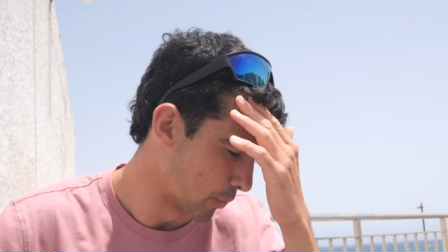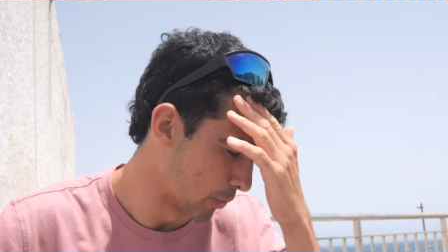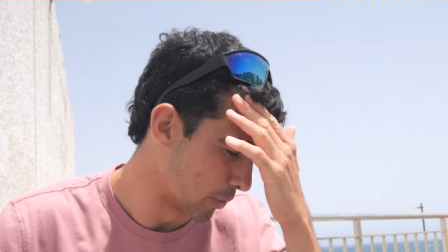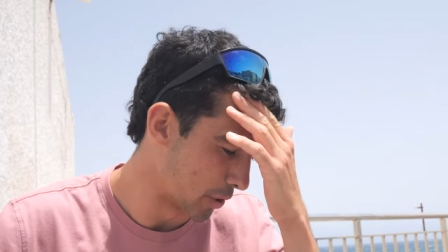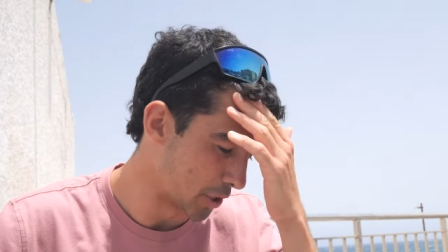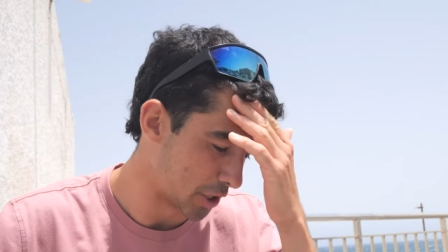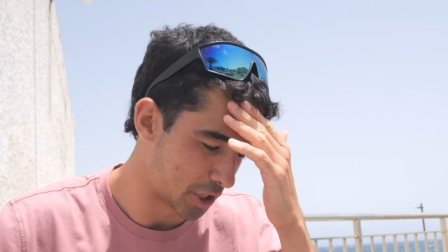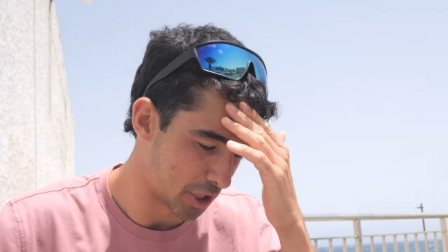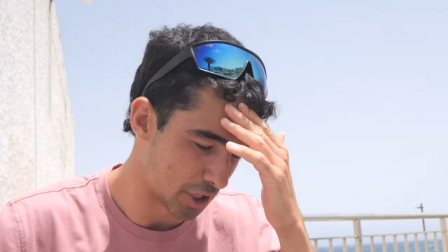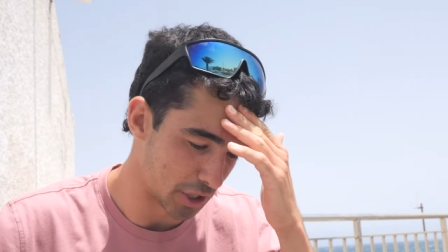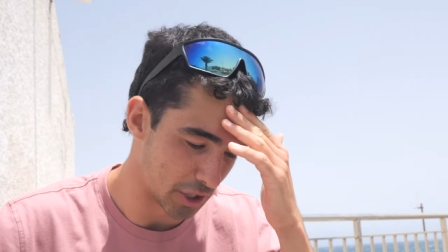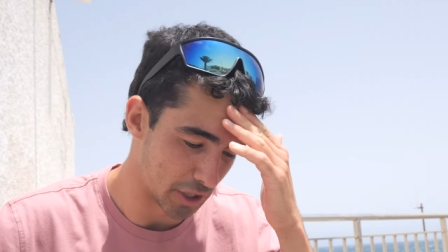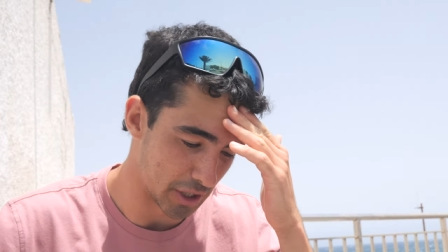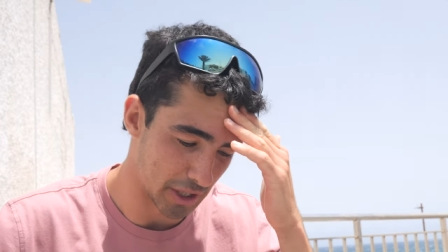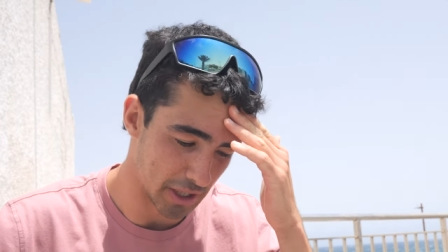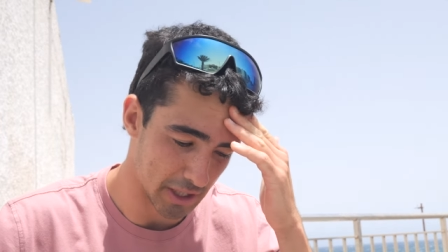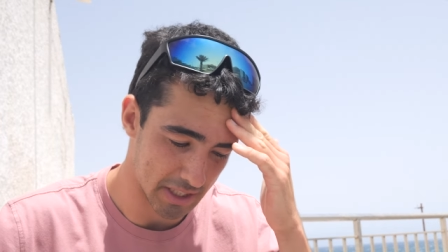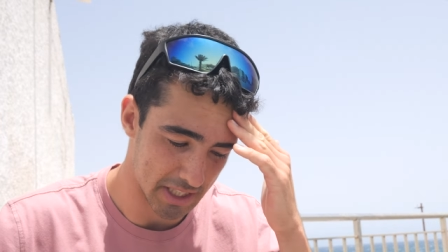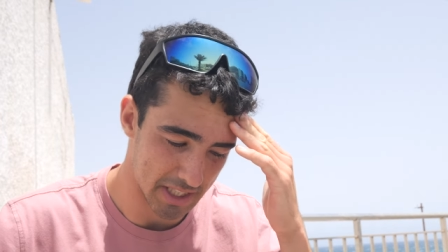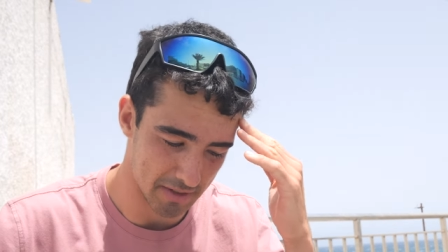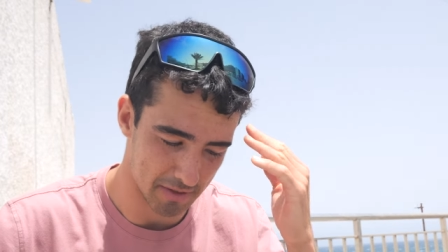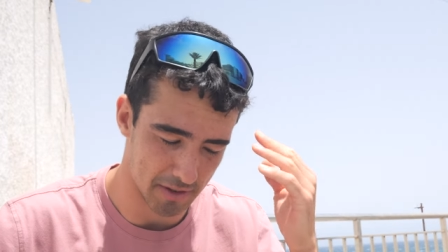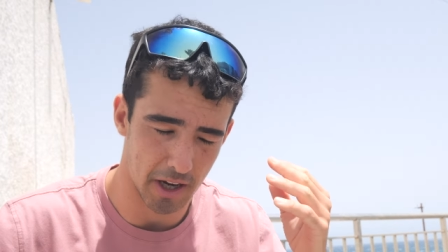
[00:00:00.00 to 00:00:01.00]
all the
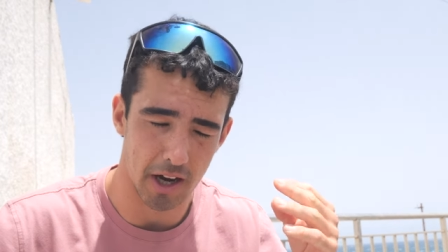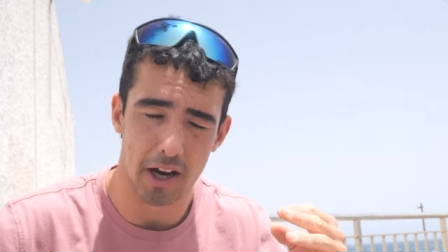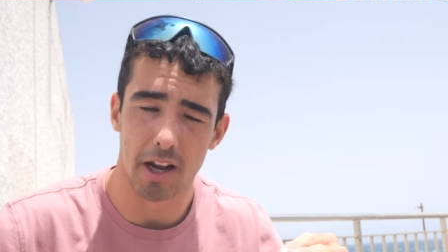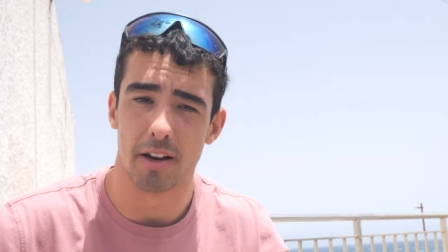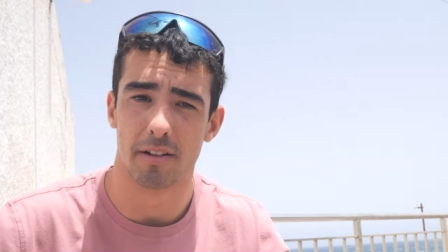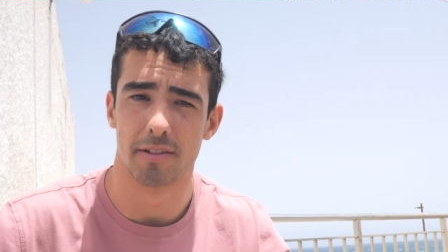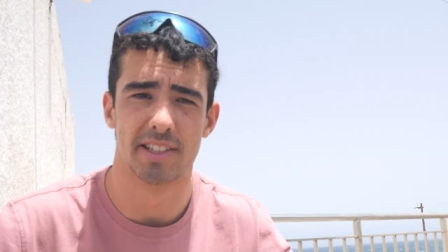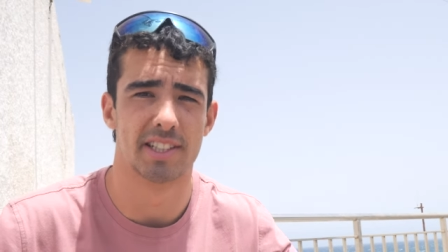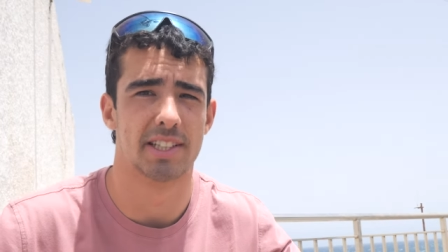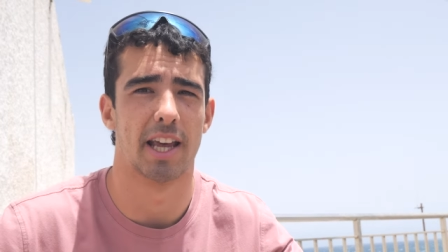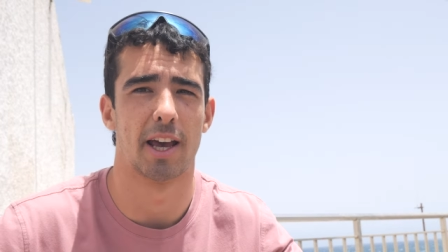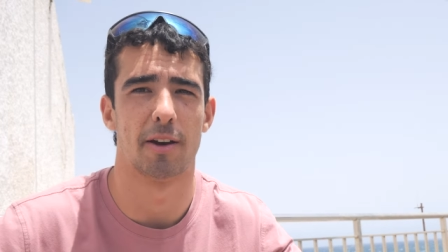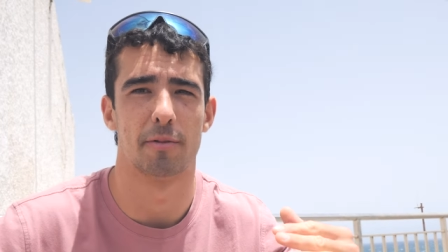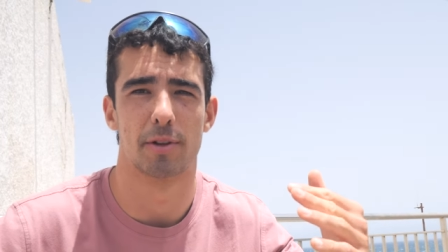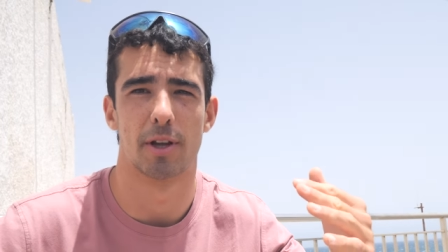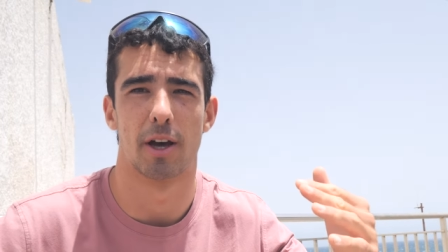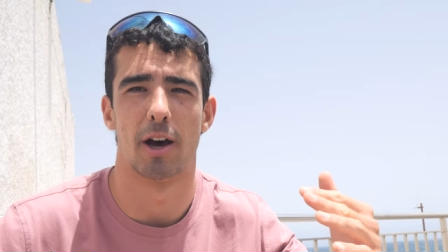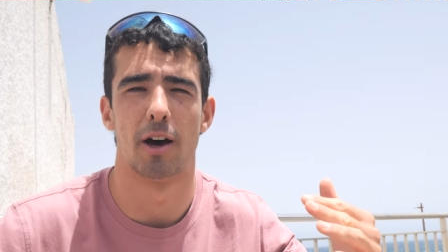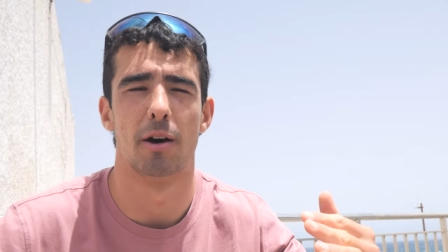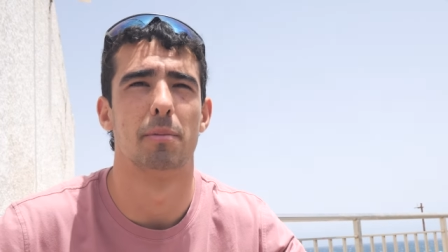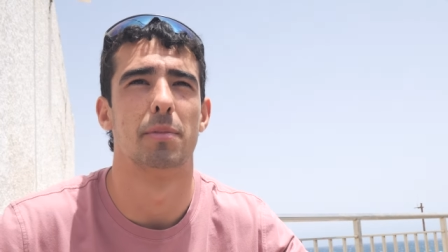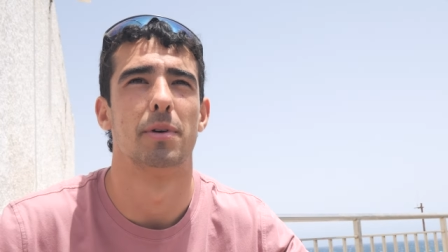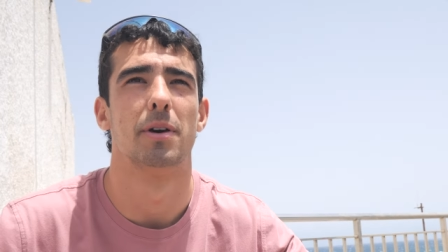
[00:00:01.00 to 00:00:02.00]
juniors have kind of stepped
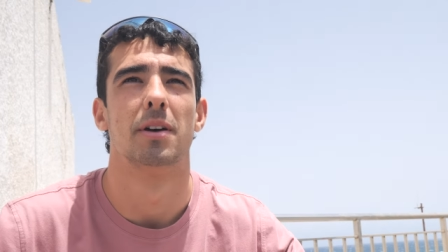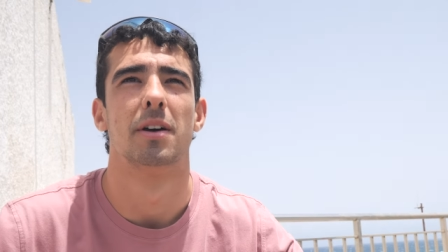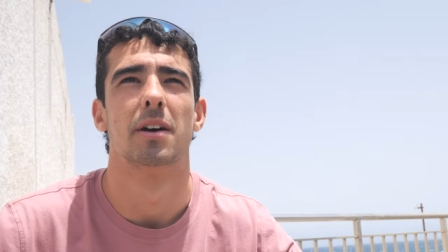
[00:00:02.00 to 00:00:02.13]
up.